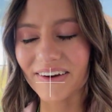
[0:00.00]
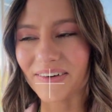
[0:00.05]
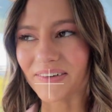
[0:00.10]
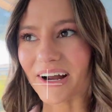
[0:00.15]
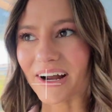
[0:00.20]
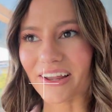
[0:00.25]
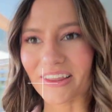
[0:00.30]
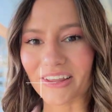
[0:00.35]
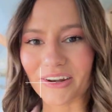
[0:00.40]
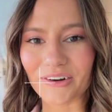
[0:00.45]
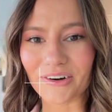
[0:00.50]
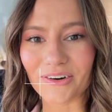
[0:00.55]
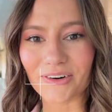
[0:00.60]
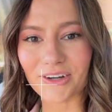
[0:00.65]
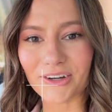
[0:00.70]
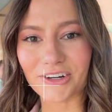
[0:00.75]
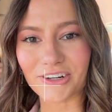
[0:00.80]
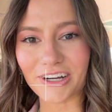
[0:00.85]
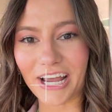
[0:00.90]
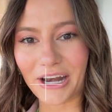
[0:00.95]
We're at a little
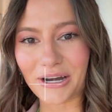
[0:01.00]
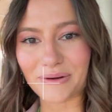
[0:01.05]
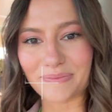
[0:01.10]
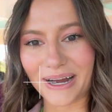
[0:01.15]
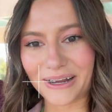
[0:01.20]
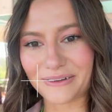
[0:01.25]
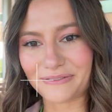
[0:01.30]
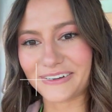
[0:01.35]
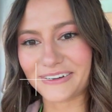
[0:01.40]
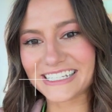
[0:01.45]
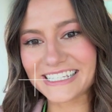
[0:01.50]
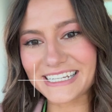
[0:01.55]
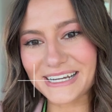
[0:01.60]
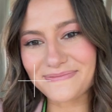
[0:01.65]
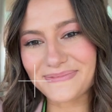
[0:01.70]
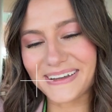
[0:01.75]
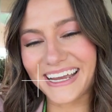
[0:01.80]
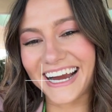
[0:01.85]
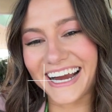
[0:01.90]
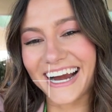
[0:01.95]
creator breakfast
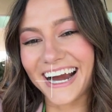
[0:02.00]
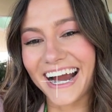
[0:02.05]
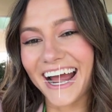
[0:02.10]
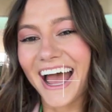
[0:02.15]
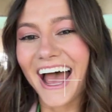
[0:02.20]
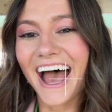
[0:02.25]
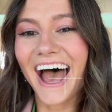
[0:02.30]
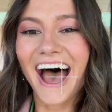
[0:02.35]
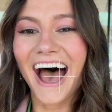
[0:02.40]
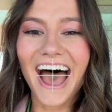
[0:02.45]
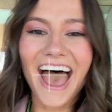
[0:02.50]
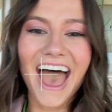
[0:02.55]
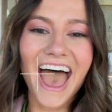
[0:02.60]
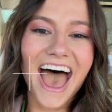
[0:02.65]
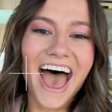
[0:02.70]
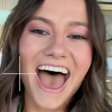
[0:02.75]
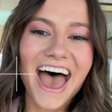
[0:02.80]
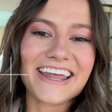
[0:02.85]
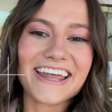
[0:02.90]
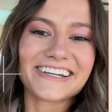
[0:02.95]
up here
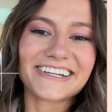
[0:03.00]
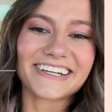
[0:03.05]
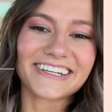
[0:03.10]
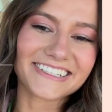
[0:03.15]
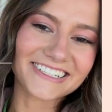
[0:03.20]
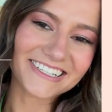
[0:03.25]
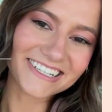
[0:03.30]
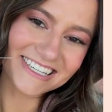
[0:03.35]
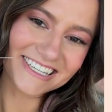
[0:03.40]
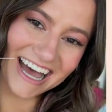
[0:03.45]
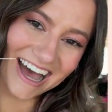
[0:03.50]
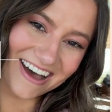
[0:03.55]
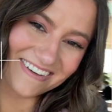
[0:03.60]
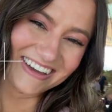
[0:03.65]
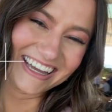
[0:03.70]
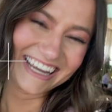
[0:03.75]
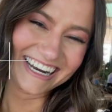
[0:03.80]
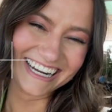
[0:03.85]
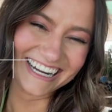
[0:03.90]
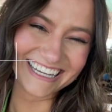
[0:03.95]
and just
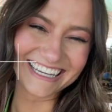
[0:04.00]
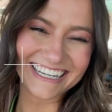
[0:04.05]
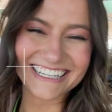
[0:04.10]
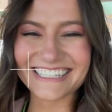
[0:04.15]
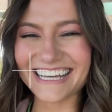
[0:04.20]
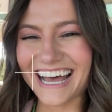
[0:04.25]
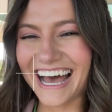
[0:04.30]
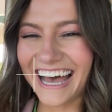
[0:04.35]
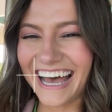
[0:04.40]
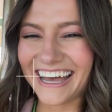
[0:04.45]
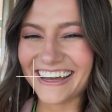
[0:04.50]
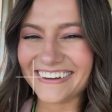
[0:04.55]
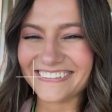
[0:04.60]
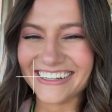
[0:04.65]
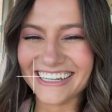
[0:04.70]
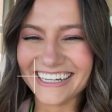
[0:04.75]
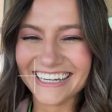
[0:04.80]
having a good time.